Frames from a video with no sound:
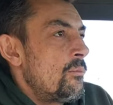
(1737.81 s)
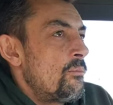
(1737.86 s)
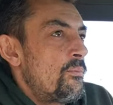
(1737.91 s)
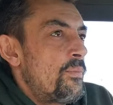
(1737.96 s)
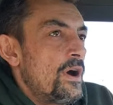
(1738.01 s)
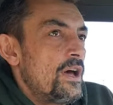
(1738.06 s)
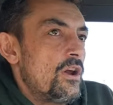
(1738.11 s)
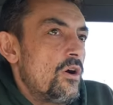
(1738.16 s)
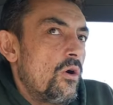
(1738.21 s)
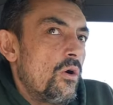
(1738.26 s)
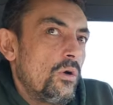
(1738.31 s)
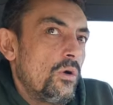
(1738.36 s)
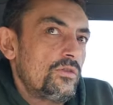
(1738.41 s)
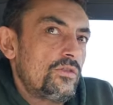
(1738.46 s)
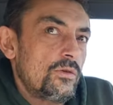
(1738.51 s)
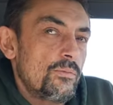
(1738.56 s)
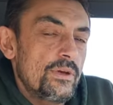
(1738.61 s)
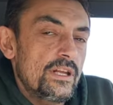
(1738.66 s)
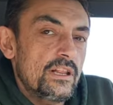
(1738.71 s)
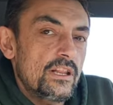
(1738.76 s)
but
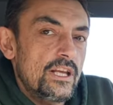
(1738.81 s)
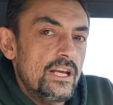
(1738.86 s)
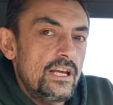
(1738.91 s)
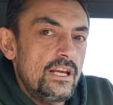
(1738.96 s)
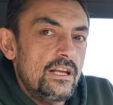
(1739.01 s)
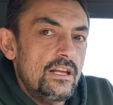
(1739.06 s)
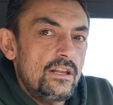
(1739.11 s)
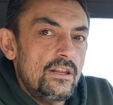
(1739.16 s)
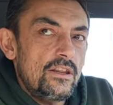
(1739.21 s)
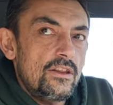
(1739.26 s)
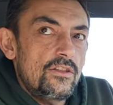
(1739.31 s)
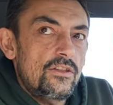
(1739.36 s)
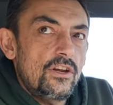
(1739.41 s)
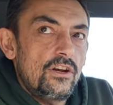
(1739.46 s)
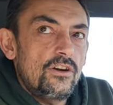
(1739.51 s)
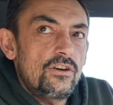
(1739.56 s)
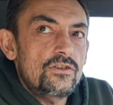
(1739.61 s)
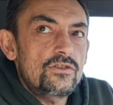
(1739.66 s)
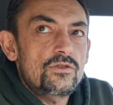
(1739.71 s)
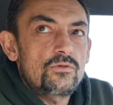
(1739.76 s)
ultimately
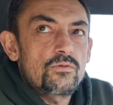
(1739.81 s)
there's